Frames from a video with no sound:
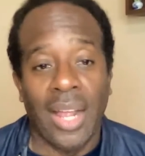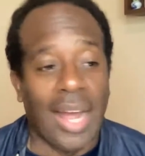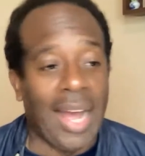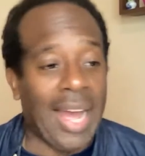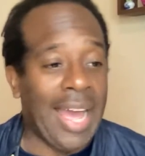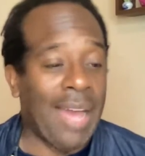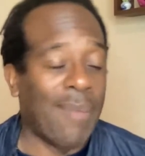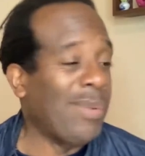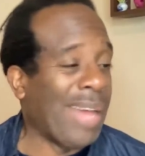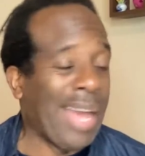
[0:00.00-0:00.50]

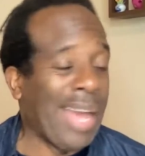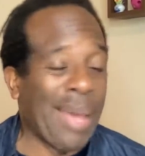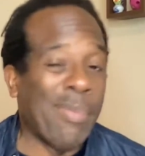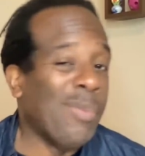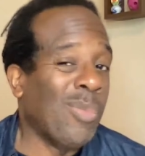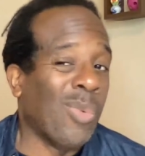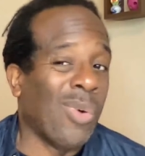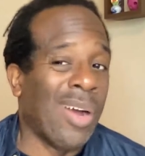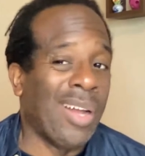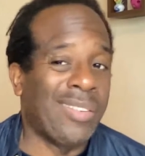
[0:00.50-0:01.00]
I've
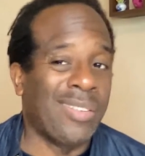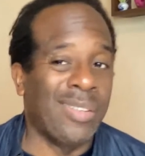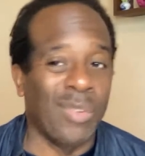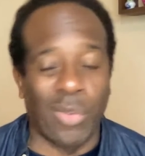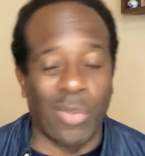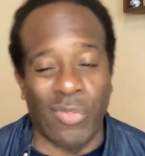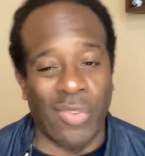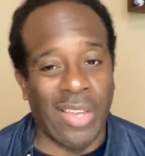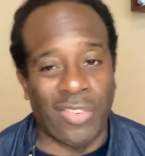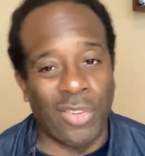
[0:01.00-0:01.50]
been watching
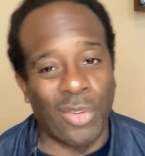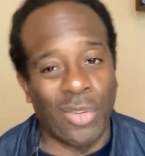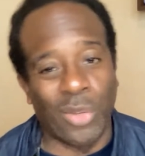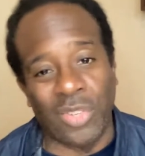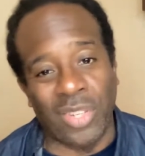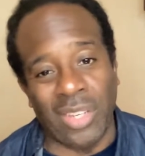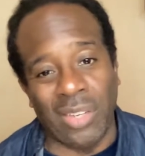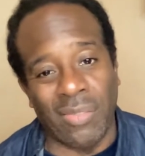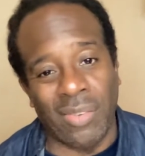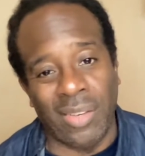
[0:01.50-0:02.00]
conventional
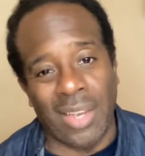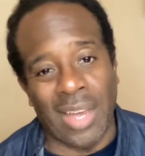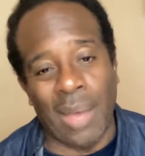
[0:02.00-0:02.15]
TV.